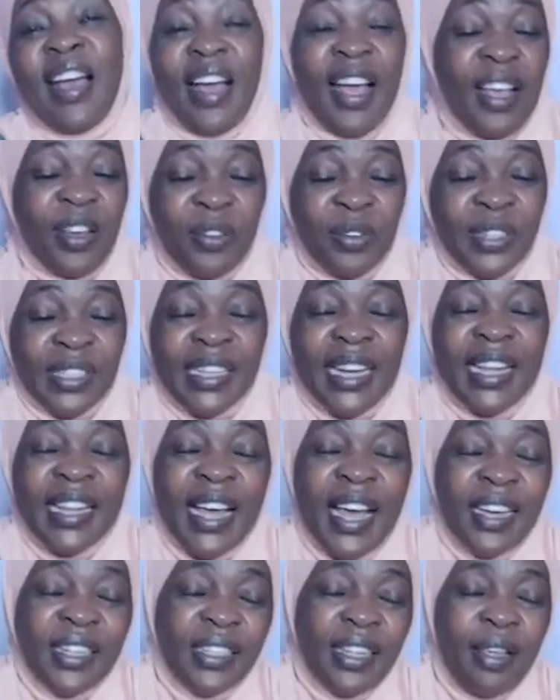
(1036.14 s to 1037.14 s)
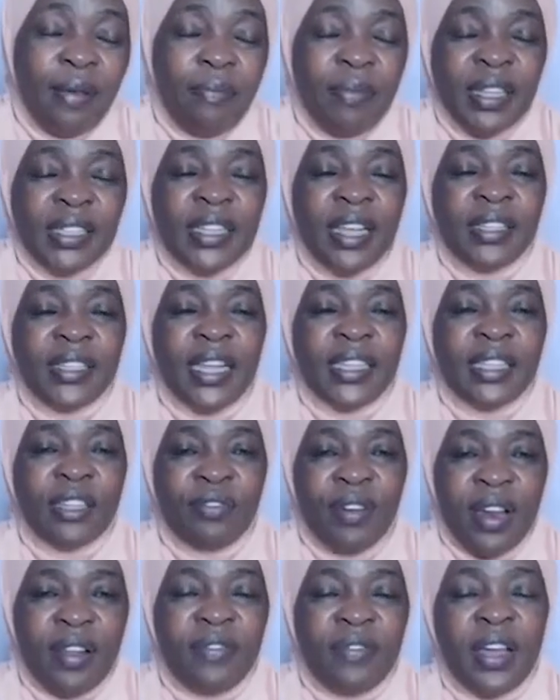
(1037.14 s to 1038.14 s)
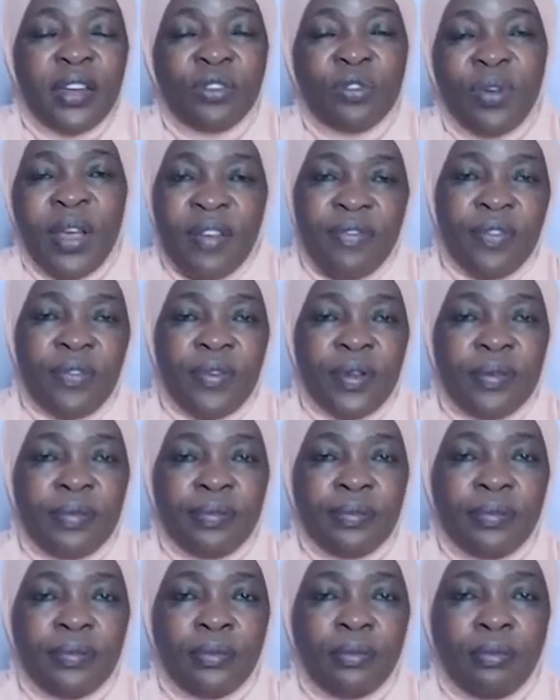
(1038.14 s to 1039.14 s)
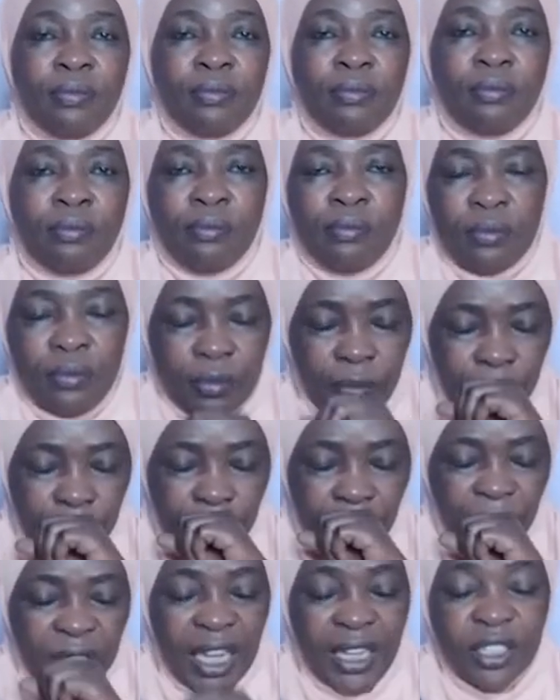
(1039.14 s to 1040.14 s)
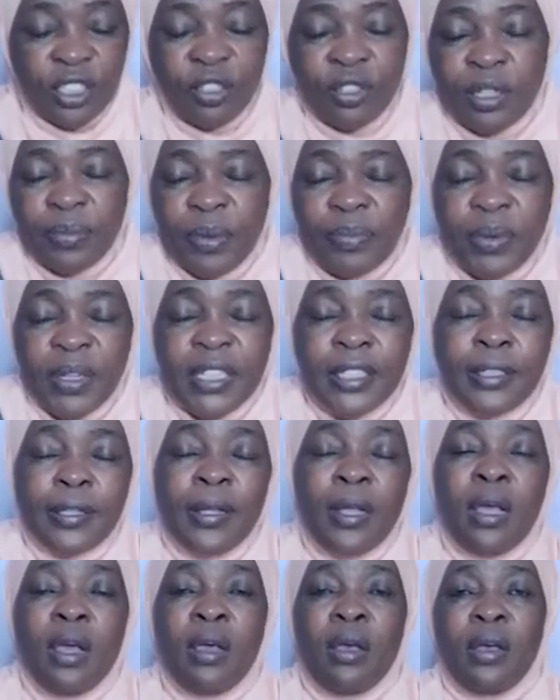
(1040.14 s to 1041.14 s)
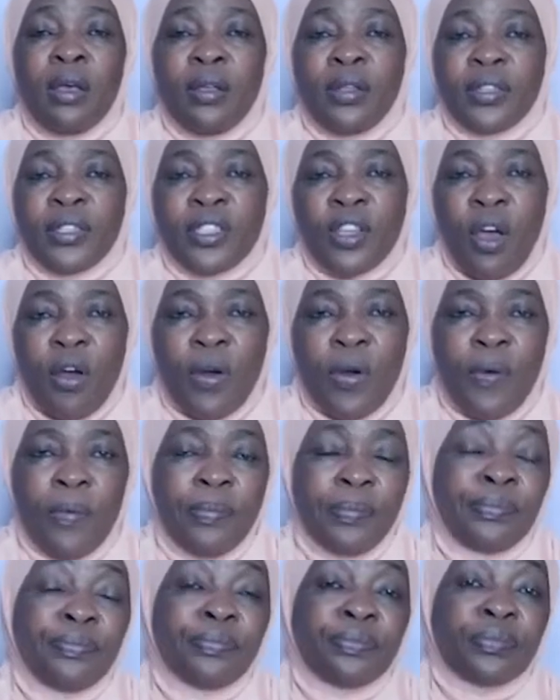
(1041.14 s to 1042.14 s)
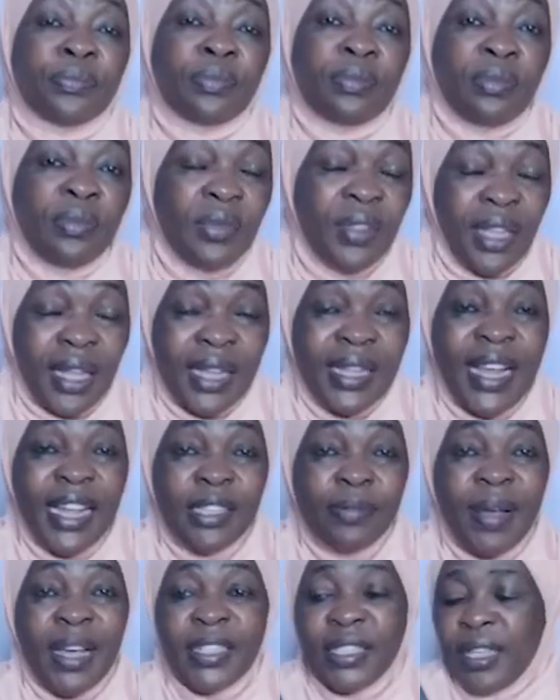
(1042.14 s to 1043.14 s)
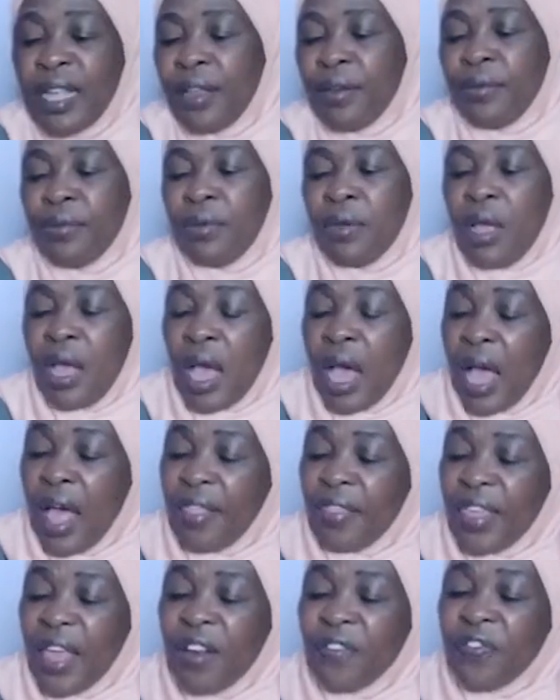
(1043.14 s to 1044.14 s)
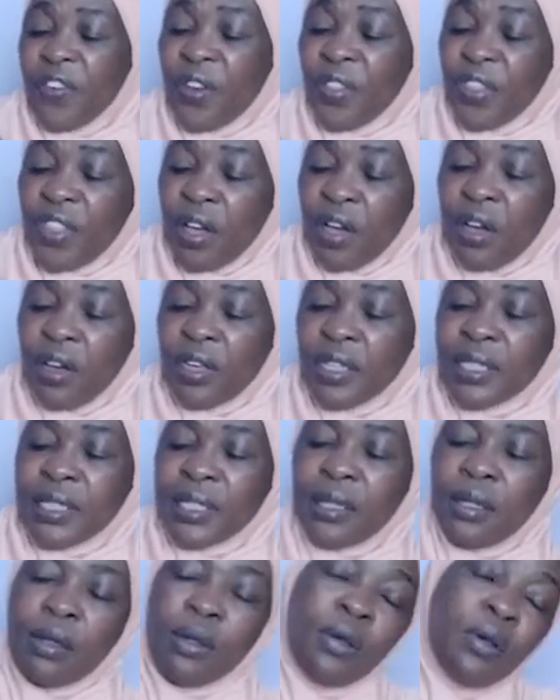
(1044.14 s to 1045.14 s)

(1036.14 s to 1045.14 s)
I consider that a message that's relevant to everyone. Excuse me, please. So that's my schedule. And then for those